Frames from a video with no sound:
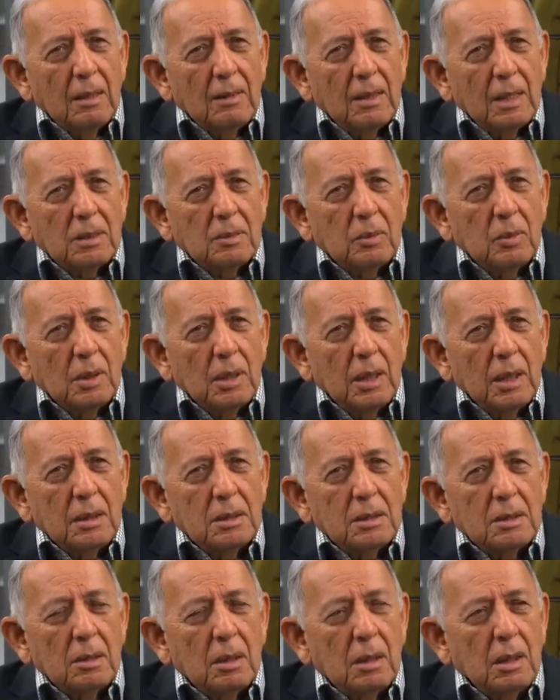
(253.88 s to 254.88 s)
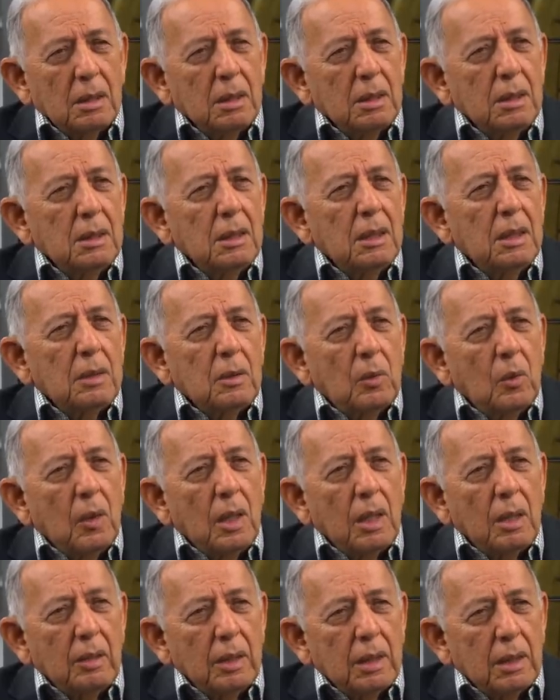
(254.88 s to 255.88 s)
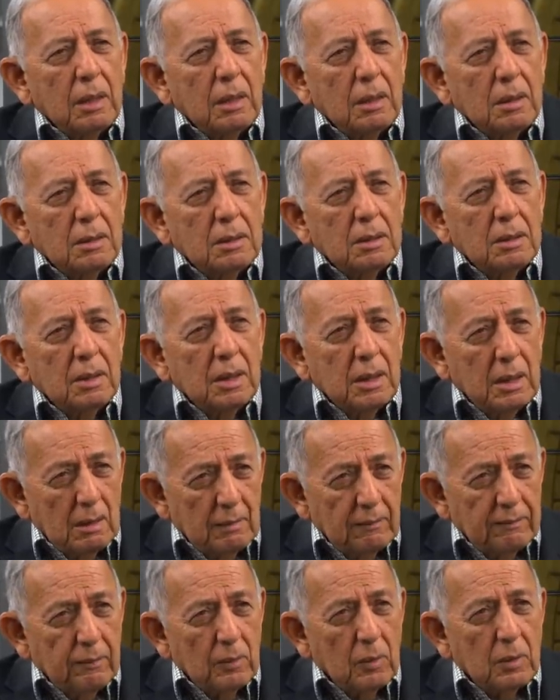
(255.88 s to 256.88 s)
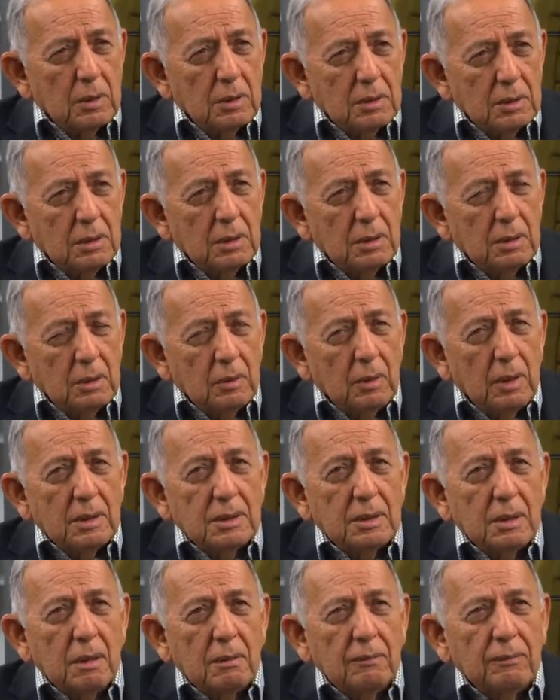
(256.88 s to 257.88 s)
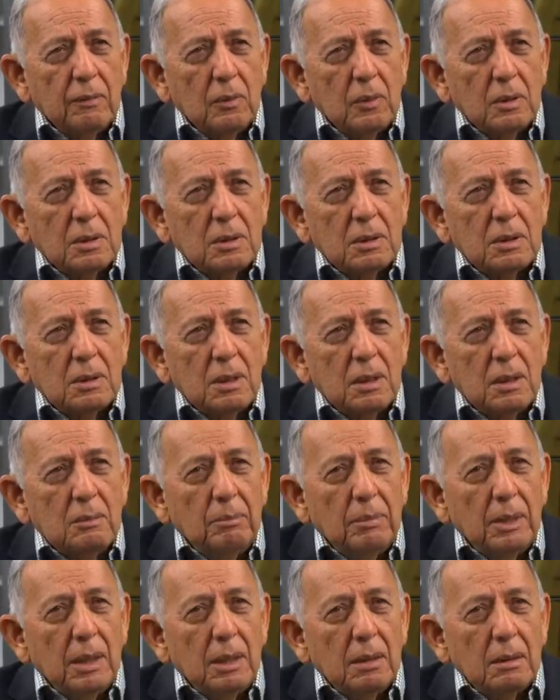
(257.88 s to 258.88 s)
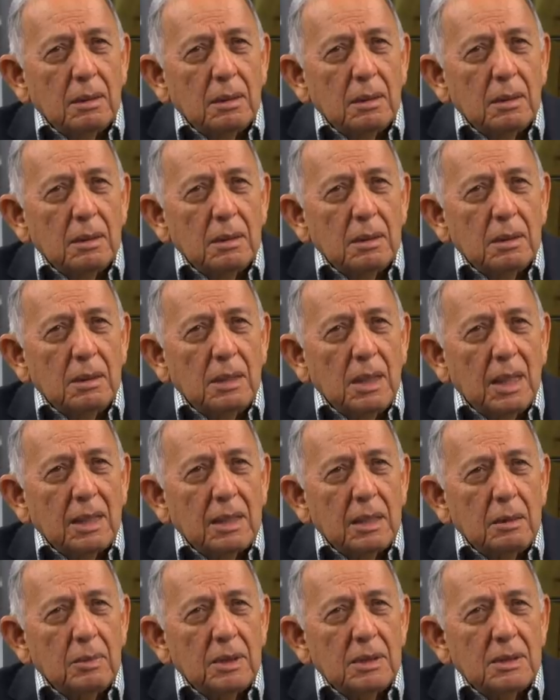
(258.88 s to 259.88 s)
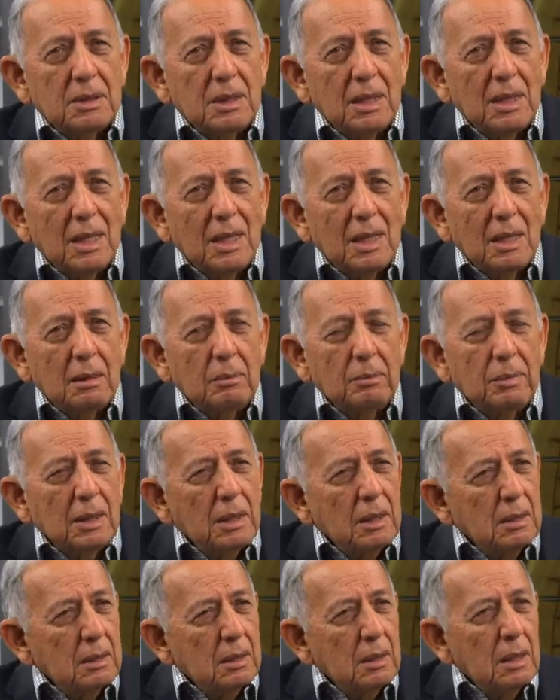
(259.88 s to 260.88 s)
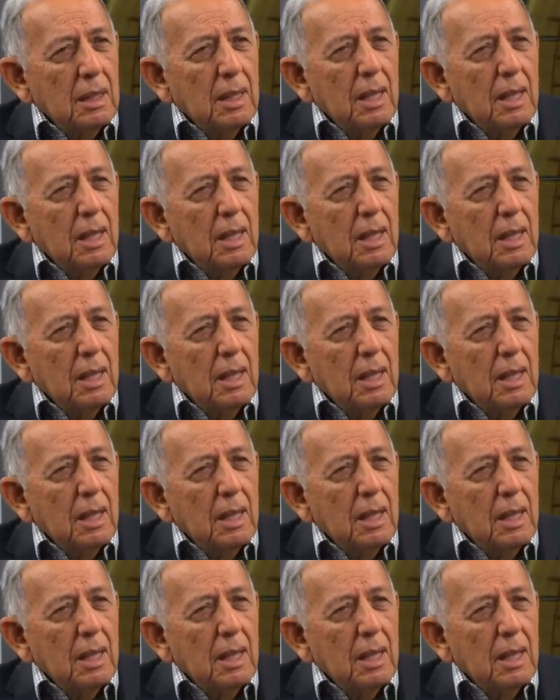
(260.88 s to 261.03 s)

that's when I started inquiring to the Air Force, the U.S. Air Force, about documents they had about